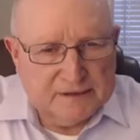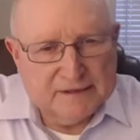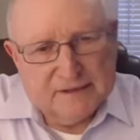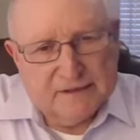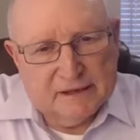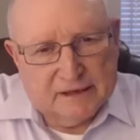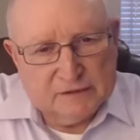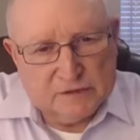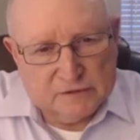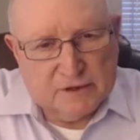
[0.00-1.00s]
and then they
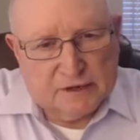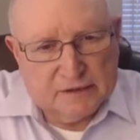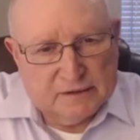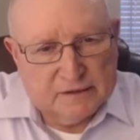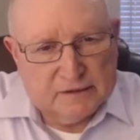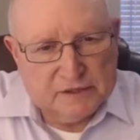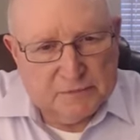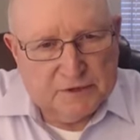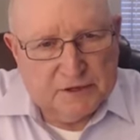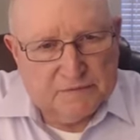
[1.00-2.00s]
can strike in the
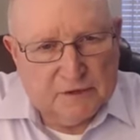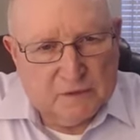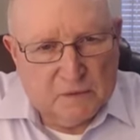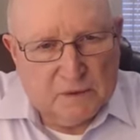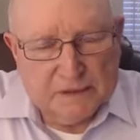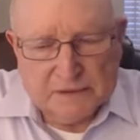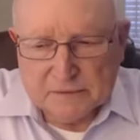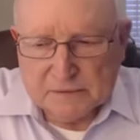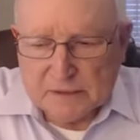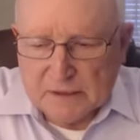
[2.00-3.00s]
spring if they wanted
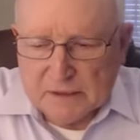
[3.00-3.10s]
to.